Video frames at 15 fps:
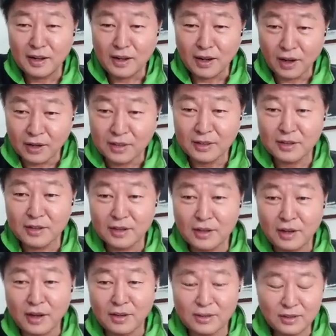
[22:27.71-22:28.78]
under
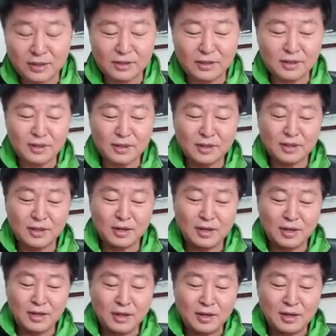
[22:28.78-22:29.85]
const-
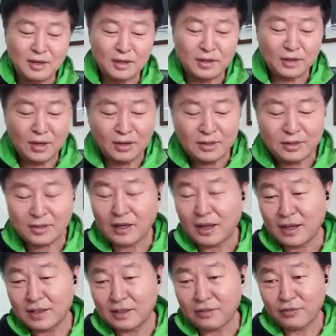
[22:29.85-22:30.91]

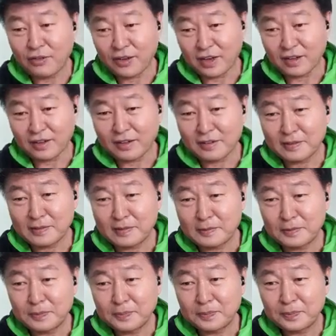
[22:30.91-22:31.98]
constant fear.
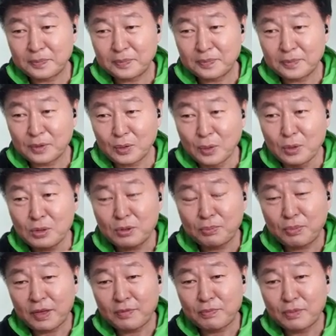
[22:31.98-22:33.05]
Those
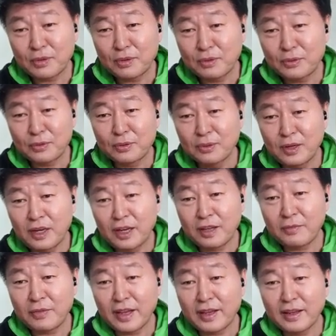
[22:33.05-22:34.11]
people who
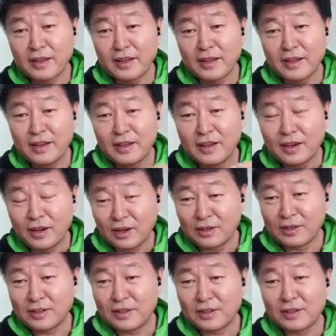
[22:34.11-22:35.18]
living
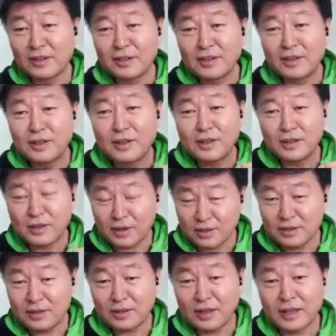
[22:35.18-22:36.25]
under
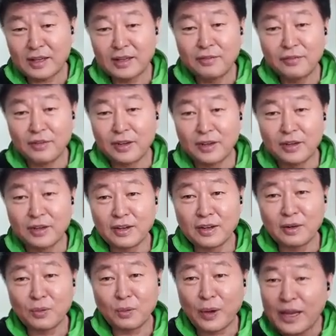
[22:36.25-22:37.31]
constant fear.
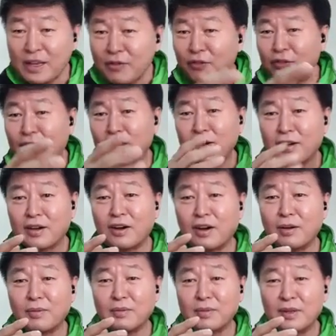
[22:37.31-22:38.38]
When fear
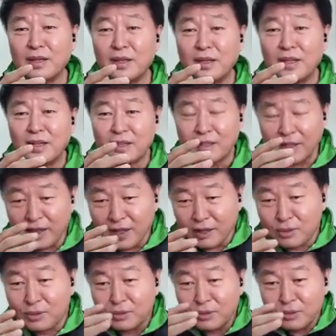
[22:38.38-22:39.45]
come, they
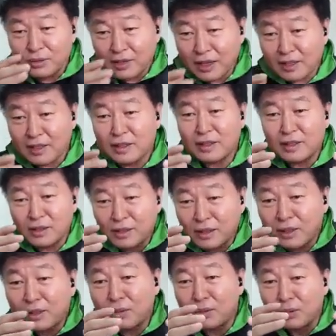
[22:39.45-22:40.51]
could not
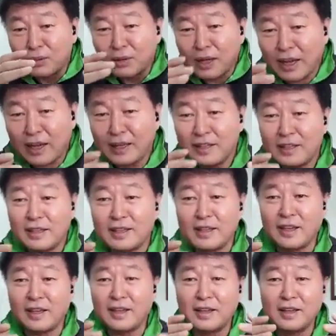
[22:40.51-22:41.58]
do
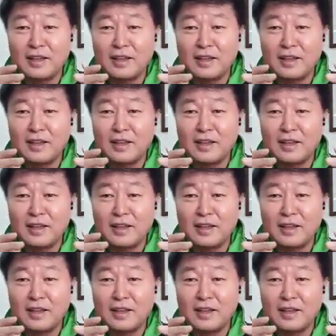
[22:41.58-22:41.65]
anything.